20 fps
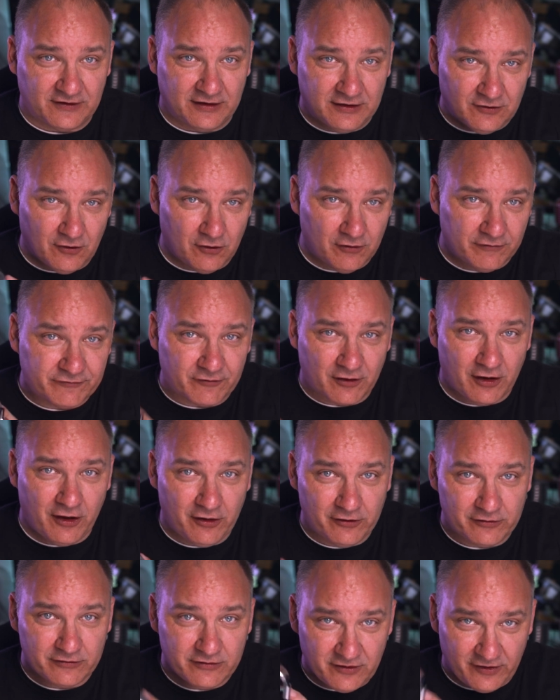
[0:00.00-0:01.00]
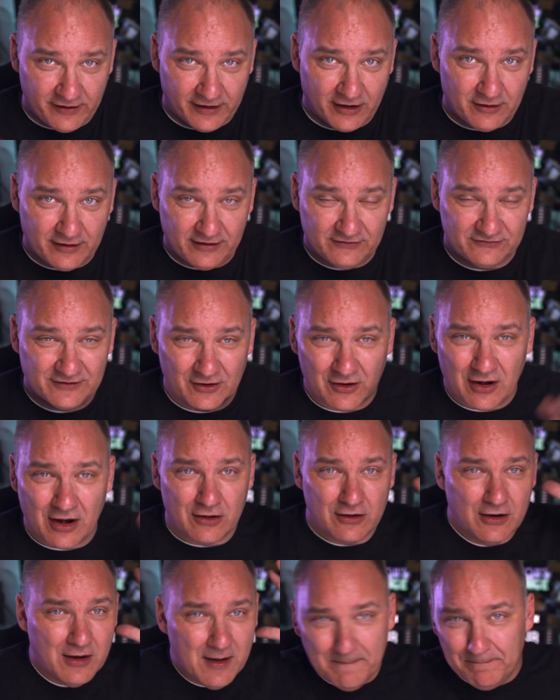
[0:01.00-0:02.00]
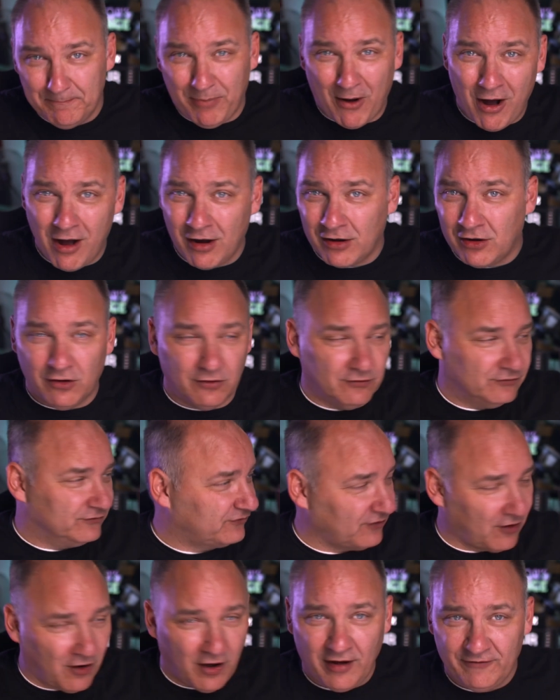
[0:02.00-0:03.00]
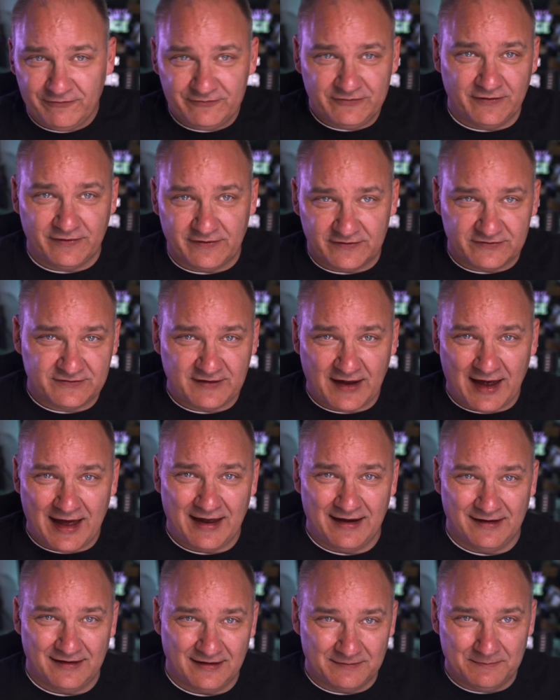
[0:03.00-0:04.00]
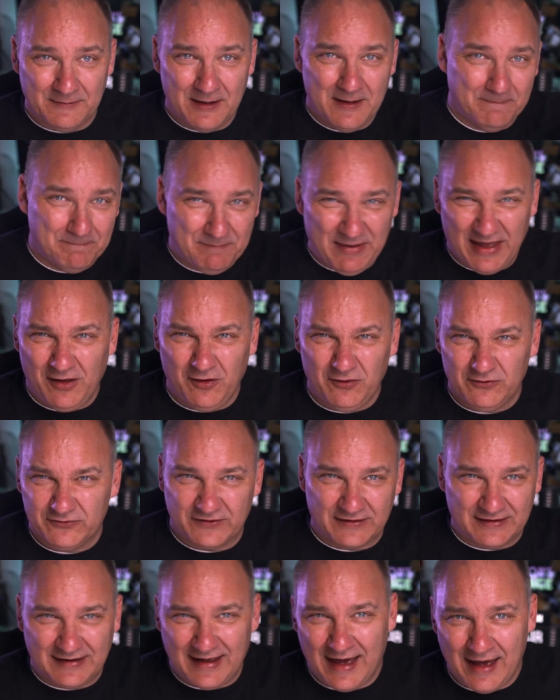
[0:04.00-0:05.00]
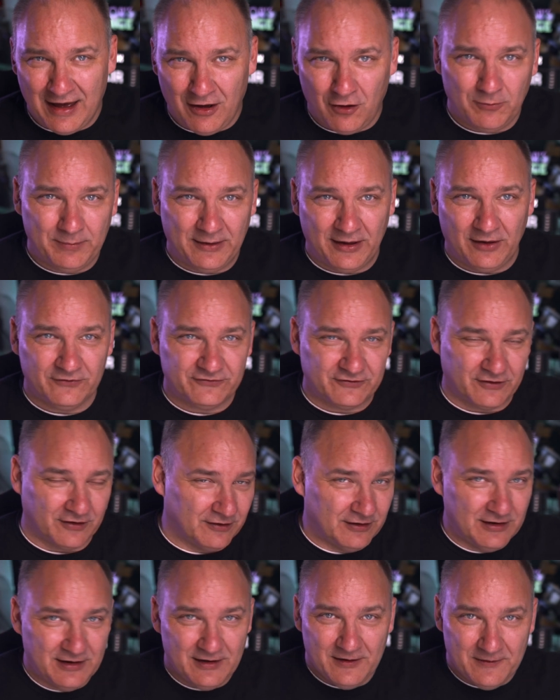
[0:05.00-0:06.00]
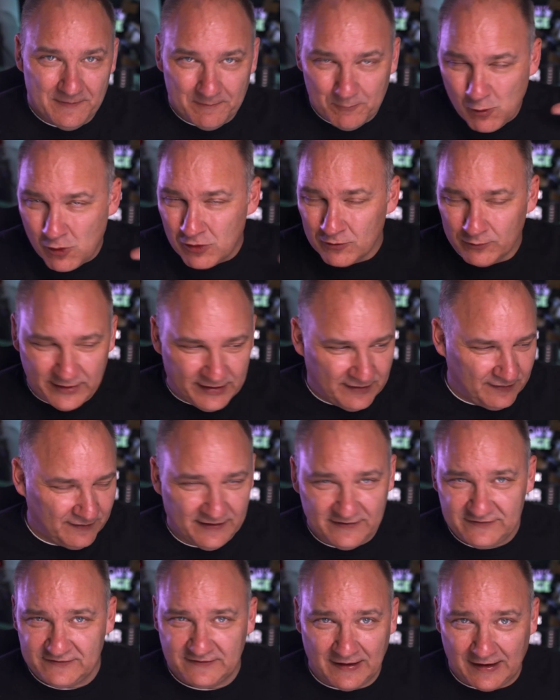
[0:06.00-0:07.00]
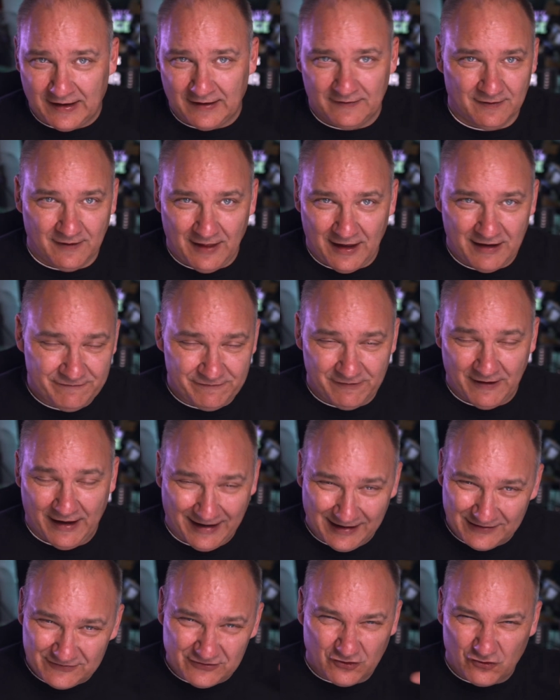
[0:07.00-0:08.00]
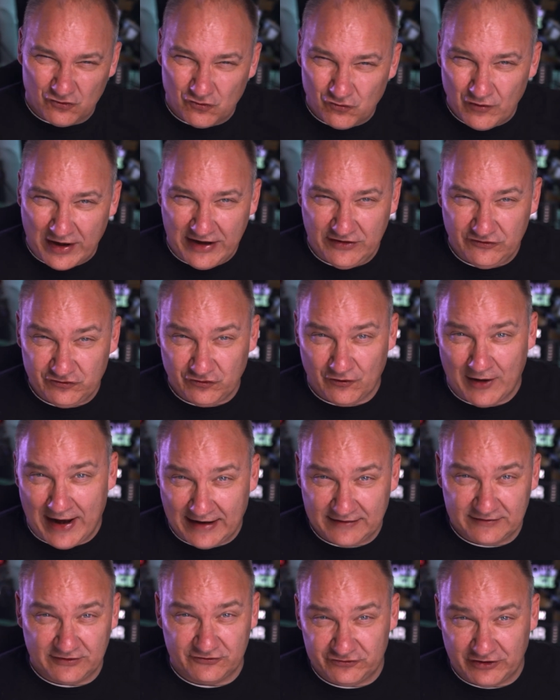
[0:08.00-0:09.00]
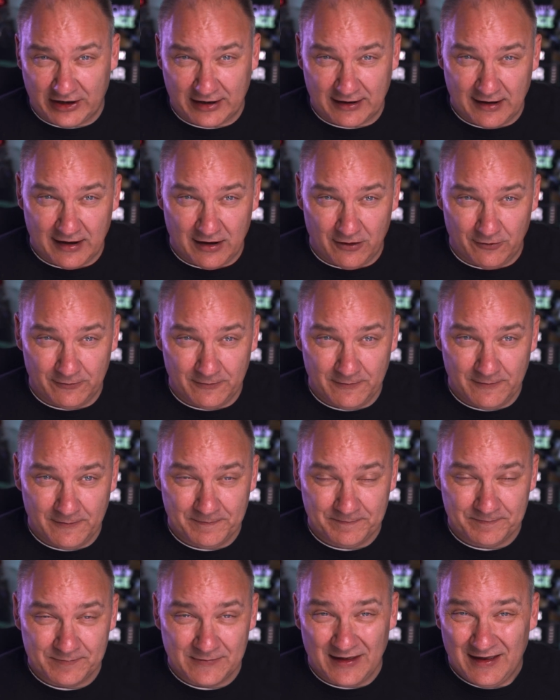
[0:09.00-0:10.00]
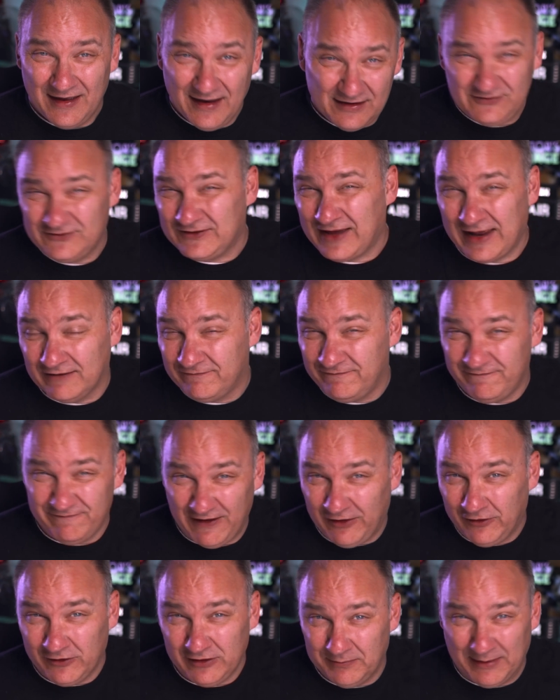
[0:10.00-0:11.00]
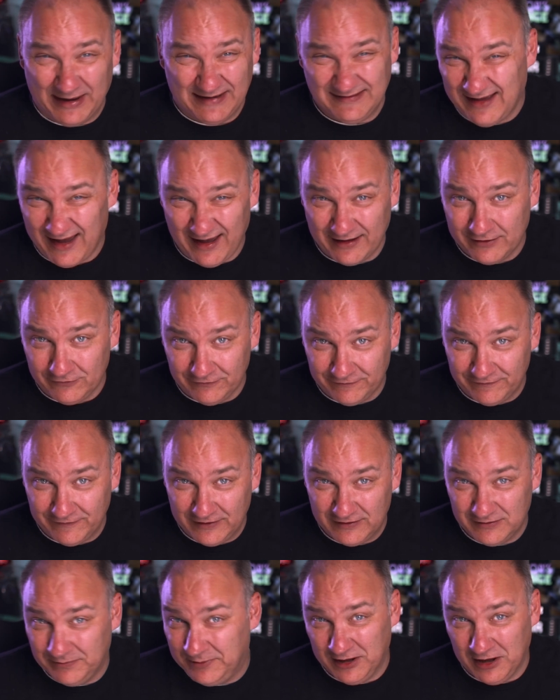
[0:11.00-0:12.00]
in overall clarities. There are bongos off to the side, and bells and cowbells are more realistic and lifelike. It's a great track to check out. It just kind of fell into my title feed, to be